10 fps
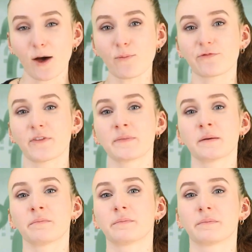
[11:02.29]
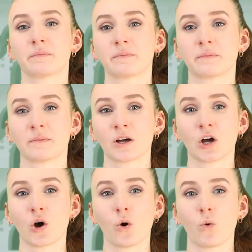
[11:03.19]
Help from the...
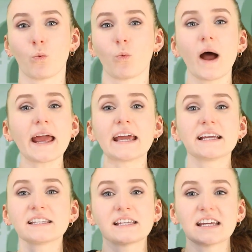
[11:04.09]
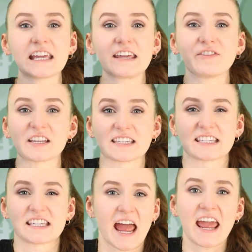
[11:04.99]
What is he even
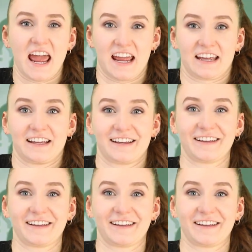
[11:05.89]
saying?